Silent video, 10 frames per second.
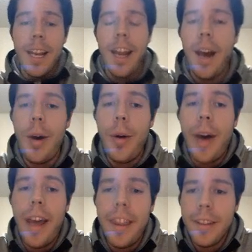Now
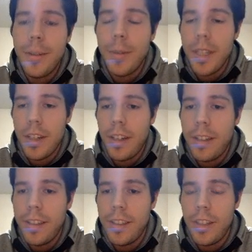Athens
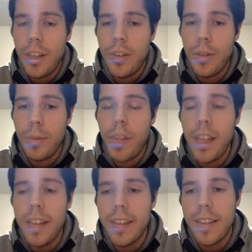Regionals just took
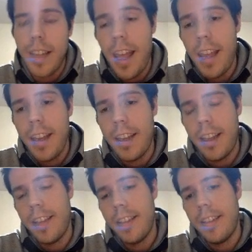place and
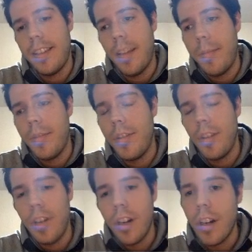as I'm
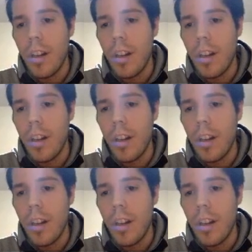sure